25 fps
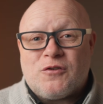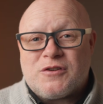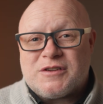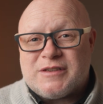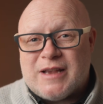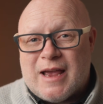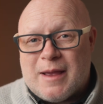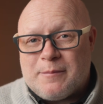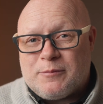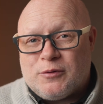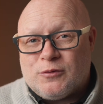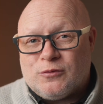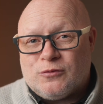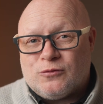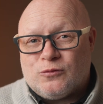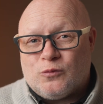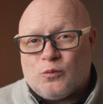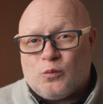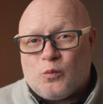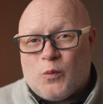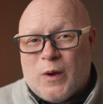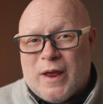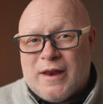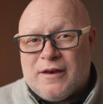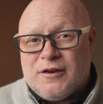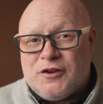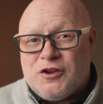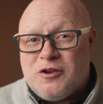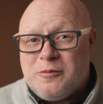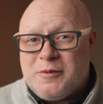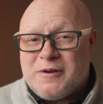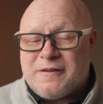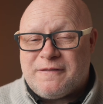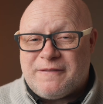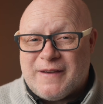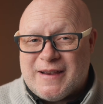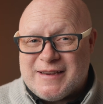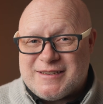example, when
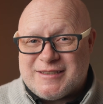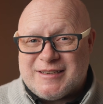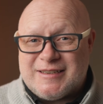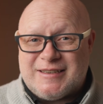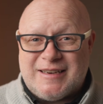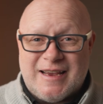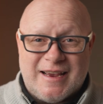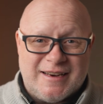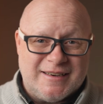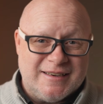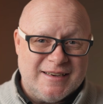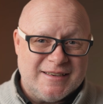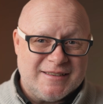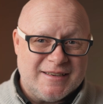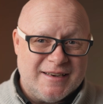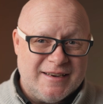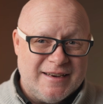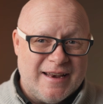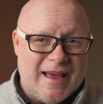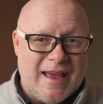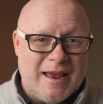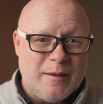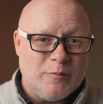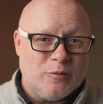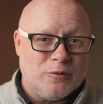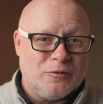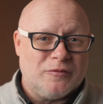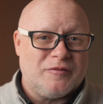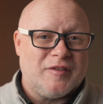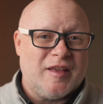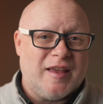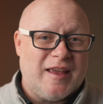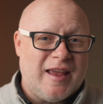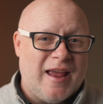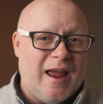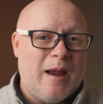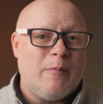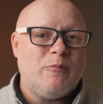human face detect is enabled,
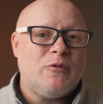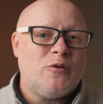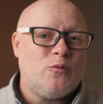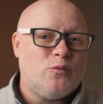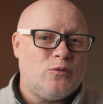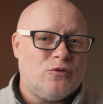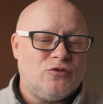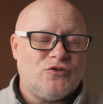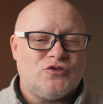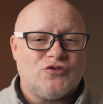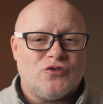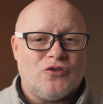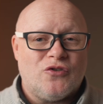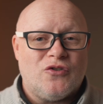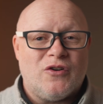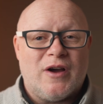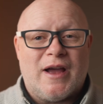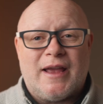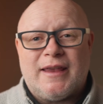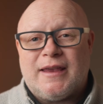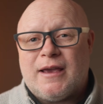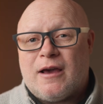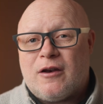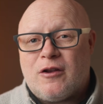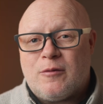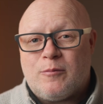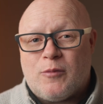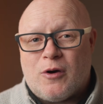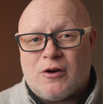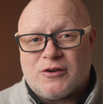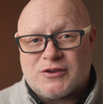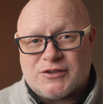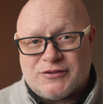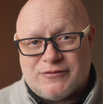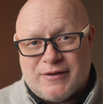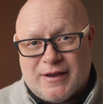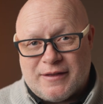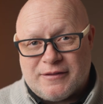the camera will draw a yellow
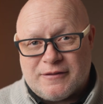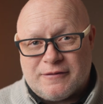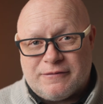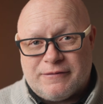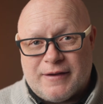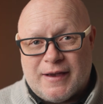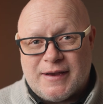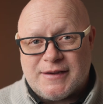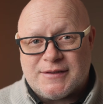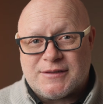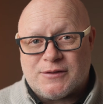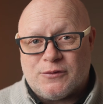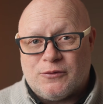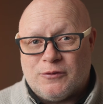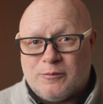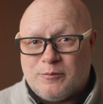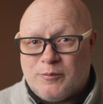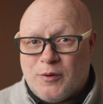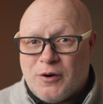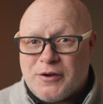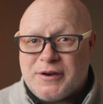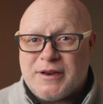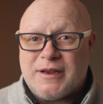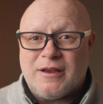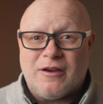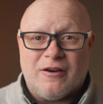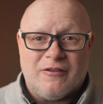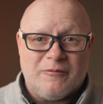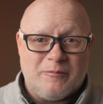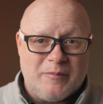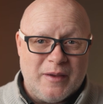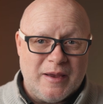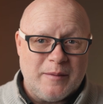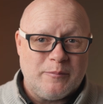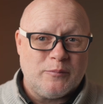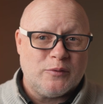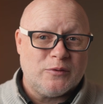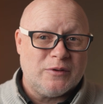box around the face or body of
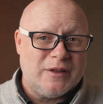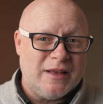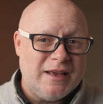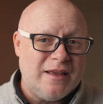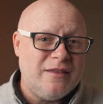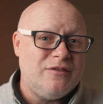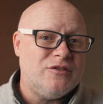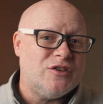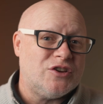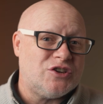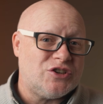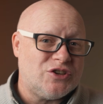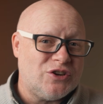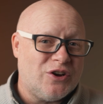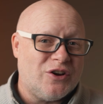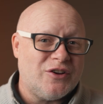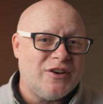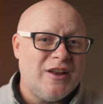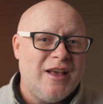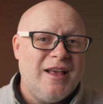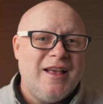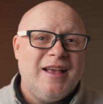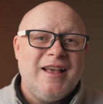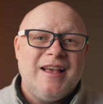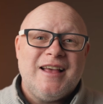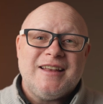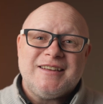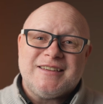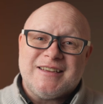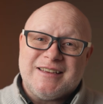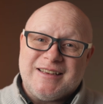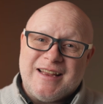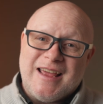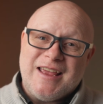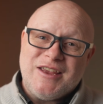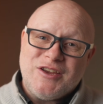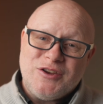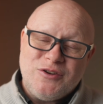people in the shot
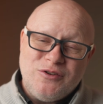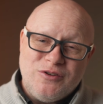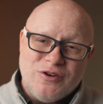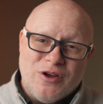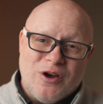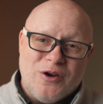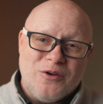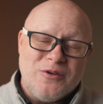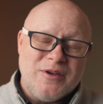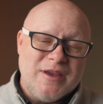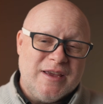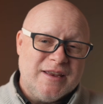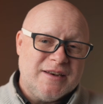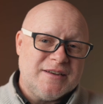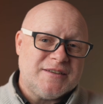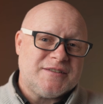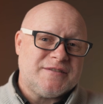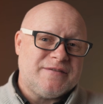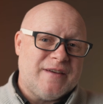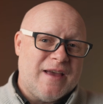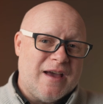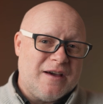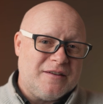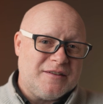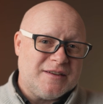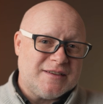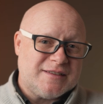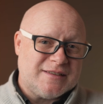to let you know it has found a